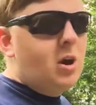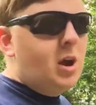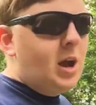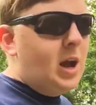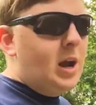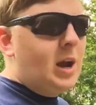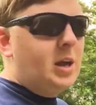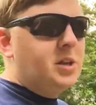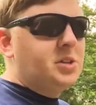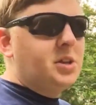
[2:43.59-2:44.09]
It
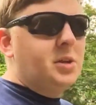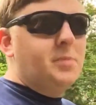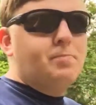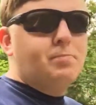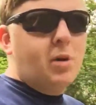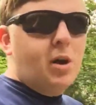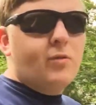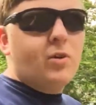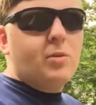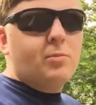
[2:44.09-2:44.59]
has a
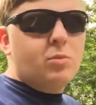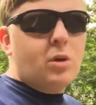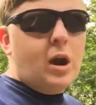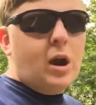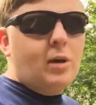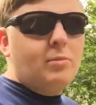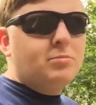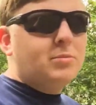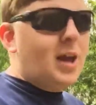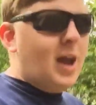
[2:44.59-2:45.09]
buffering
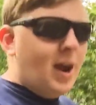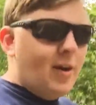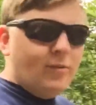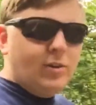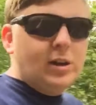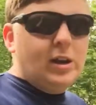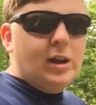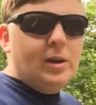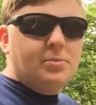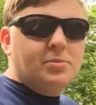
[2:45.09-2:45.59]
problem
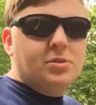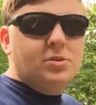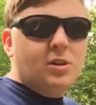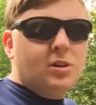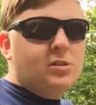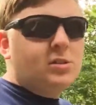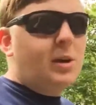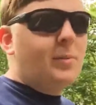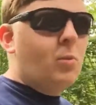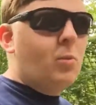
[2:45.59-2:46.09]
every episode.
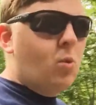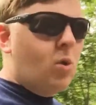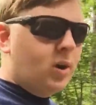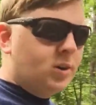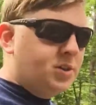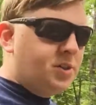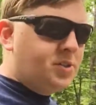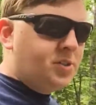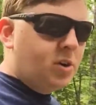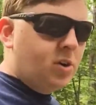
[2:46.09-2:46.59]
Because I've been
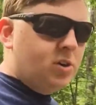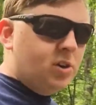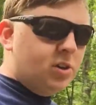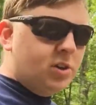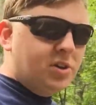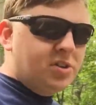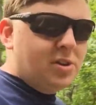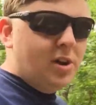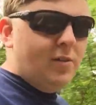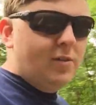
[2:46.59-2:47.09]
watching Star Trek
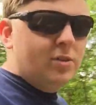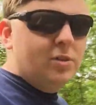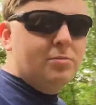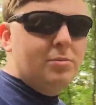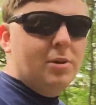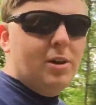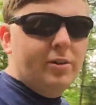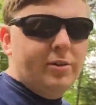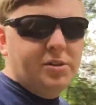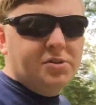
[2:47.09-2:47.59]
Discovery, the
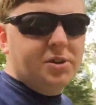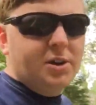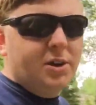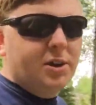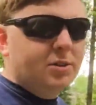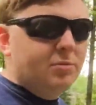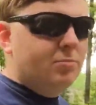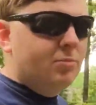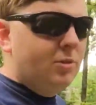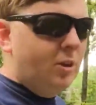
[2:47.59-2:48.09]
main reason I
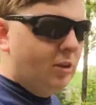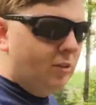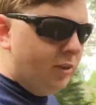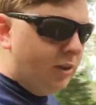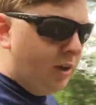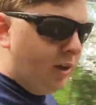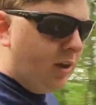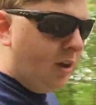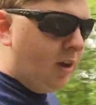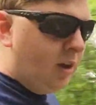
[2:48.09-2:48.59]
did you know,
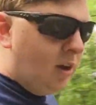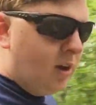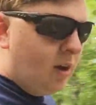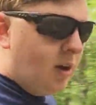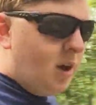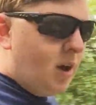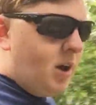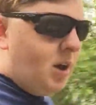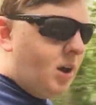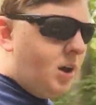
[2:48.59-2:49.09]
the
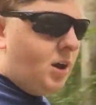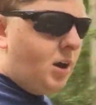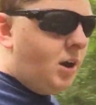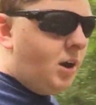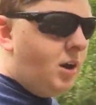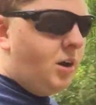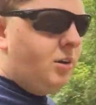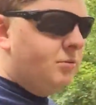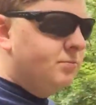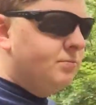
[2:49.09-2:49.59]

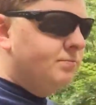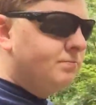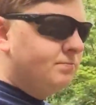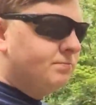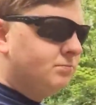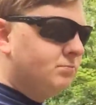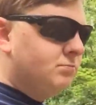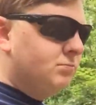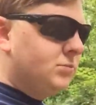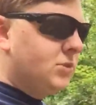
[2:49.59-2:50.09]
um,
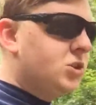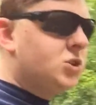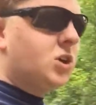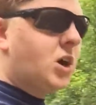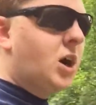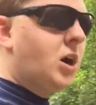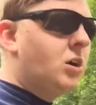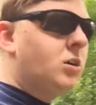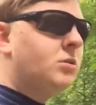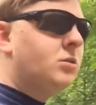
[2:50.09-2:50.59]
the
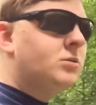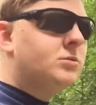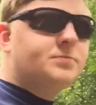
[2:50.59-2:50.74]
trial.